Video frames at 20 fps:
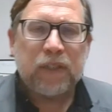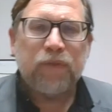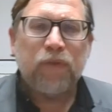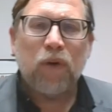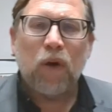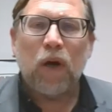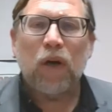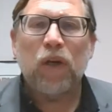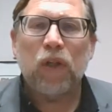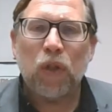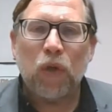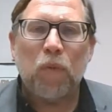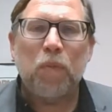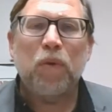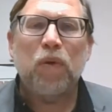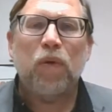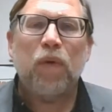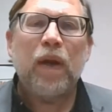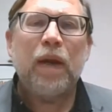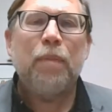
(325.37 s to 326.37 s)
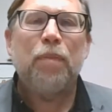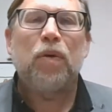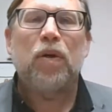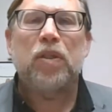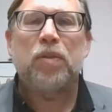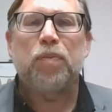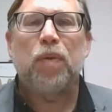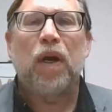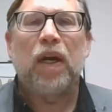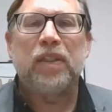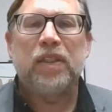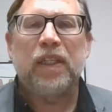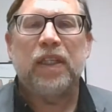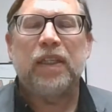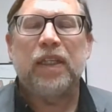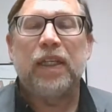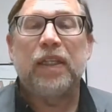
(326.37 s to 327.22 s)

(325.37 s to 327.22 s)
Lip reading: for our Global Green Books project